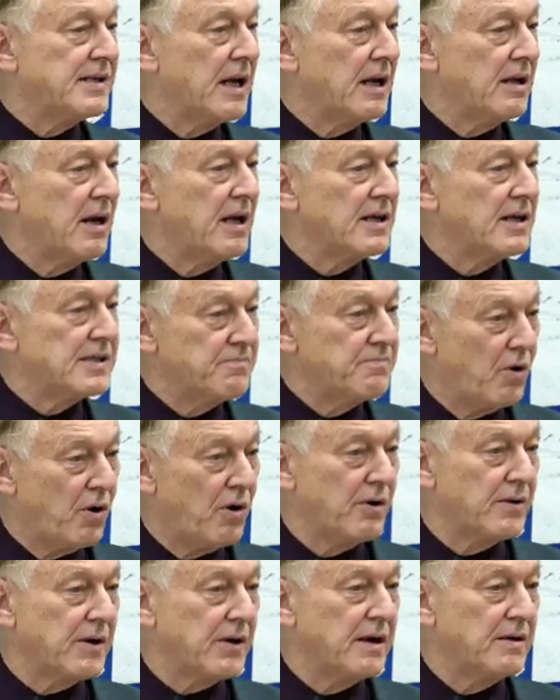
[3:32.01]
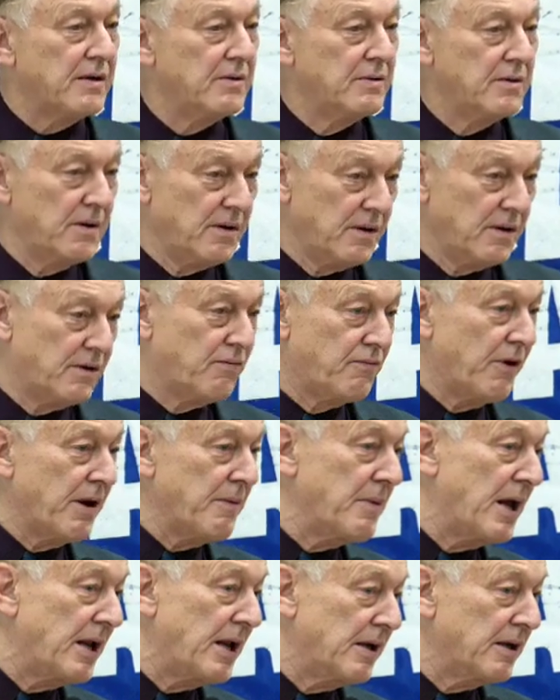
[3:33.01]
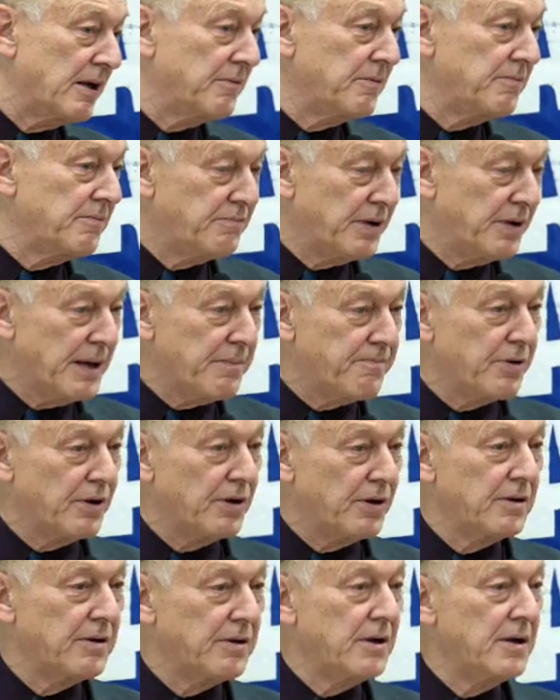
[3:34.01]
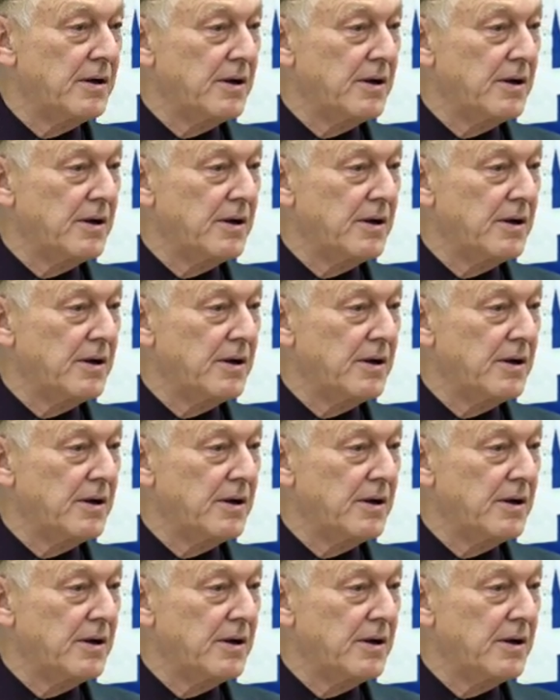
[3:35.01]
that lost more than 3 million people,